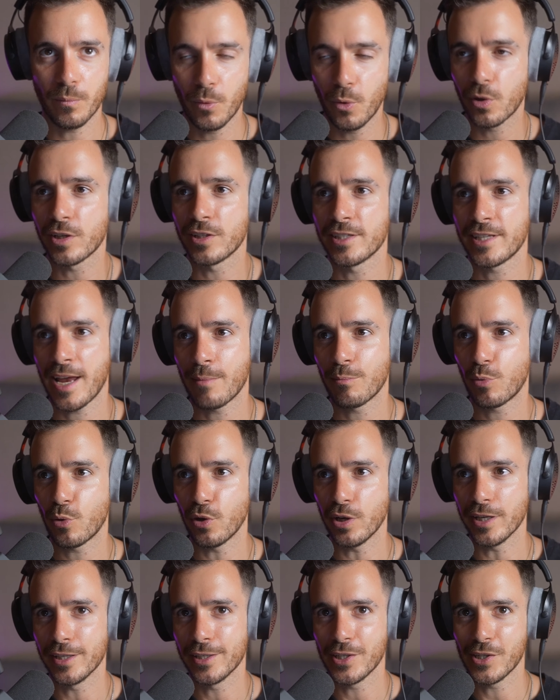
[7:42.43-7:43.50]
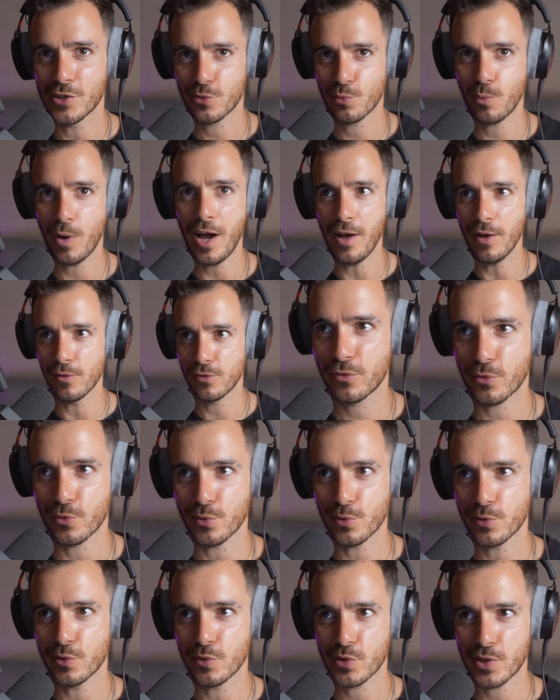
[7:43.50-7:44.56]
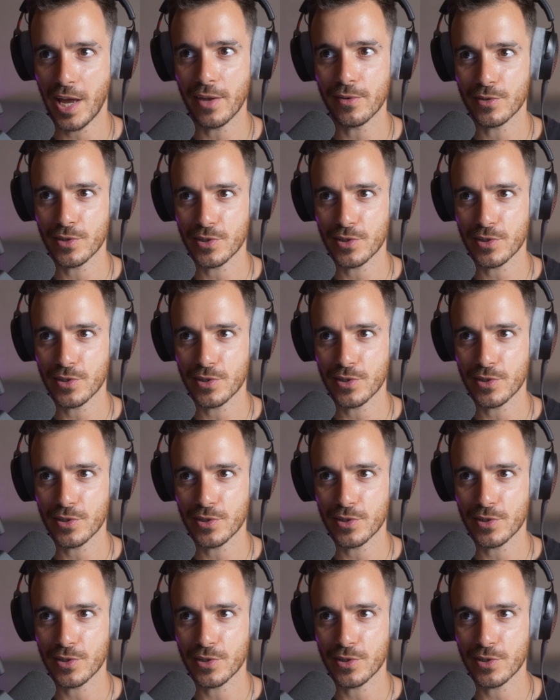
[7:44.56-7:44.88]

more contemporary as well through the sound